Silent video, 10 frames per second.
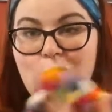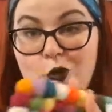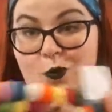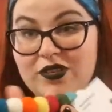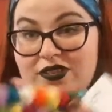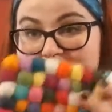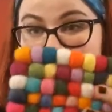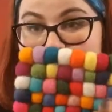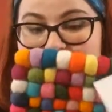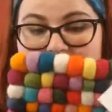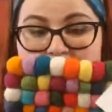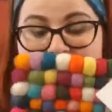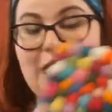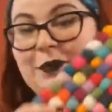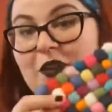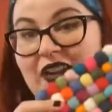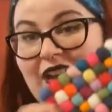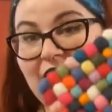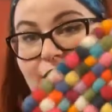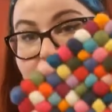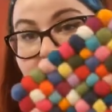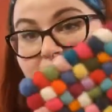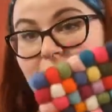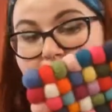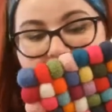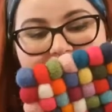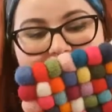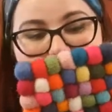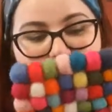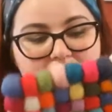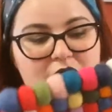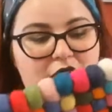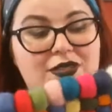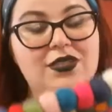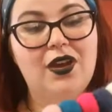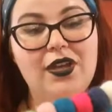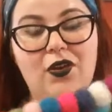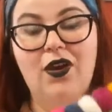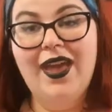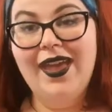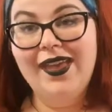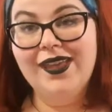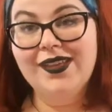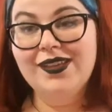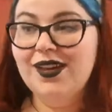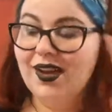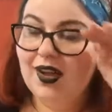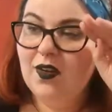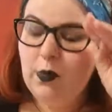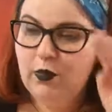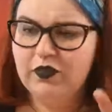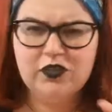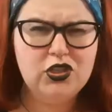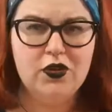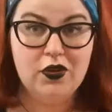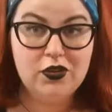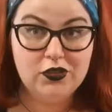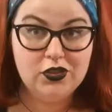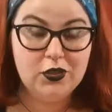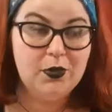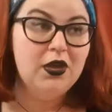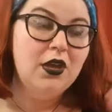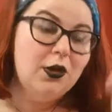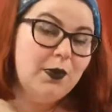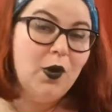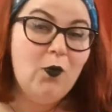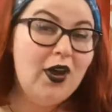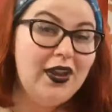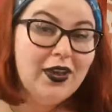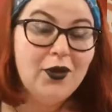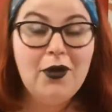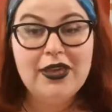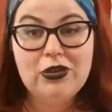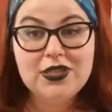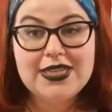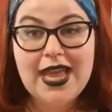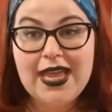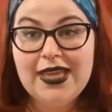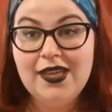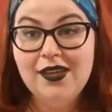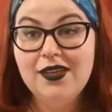almost like a trivet, but I'm gonna have my teapot on this. I got I can't remember if I showed it on YouTube, but a while ago I got a